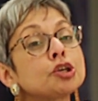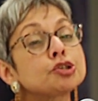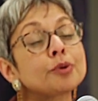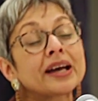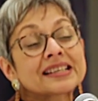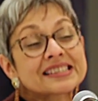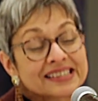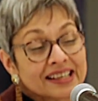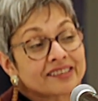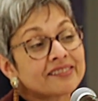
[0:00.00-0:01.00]
to
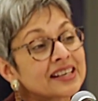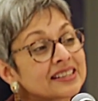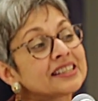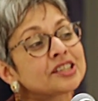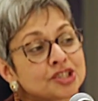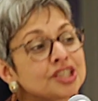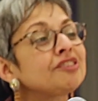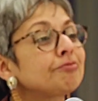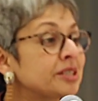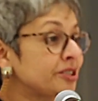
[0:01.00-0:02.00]
accelerate the
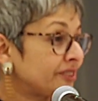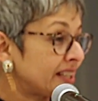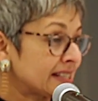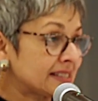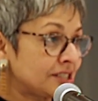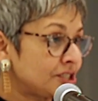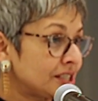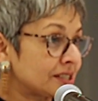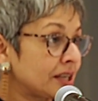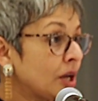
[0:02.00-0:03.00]
achievement of the
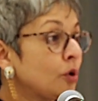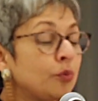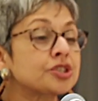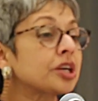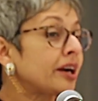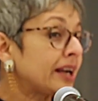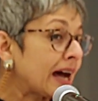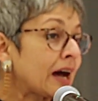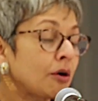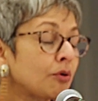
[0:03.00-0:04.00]
SDGs, which are
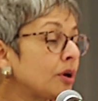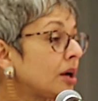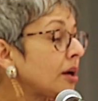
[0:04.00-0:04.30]
now,